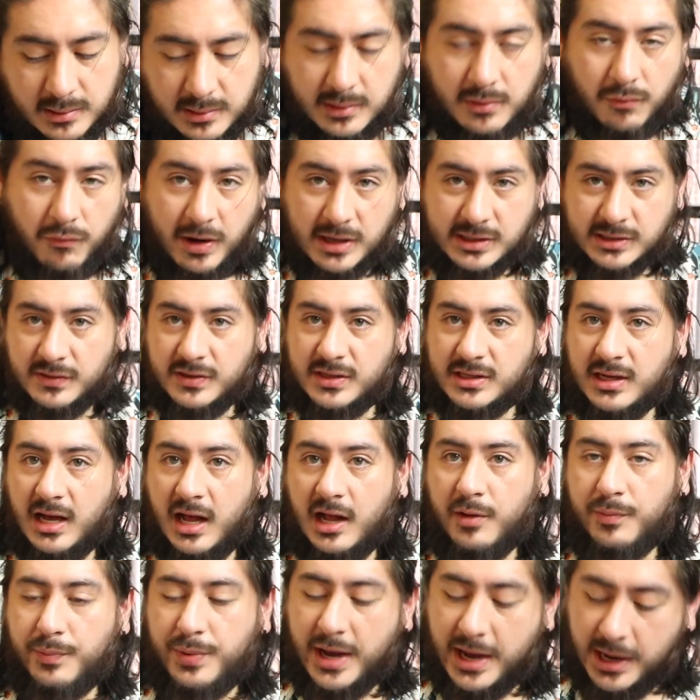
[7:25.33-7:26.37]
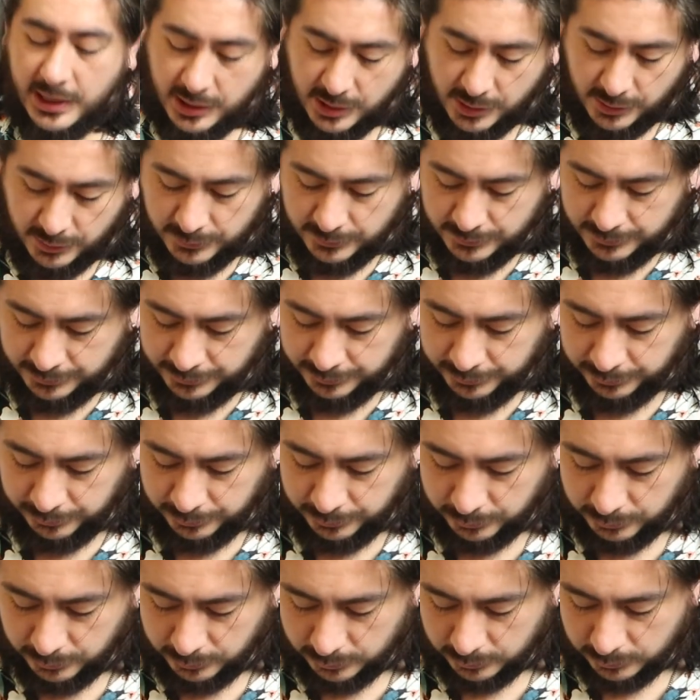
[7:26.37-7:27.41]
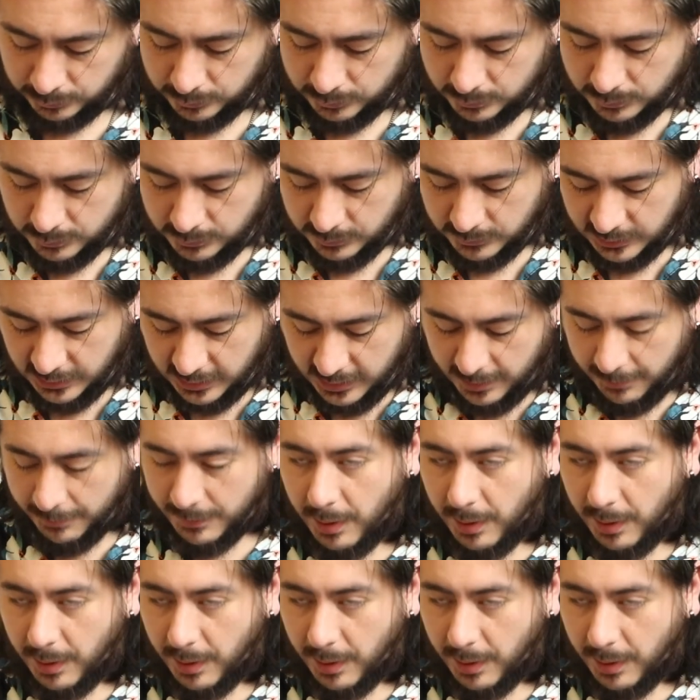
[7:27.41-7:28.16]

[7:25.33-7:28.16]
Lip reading: the rest of this jalapeno, and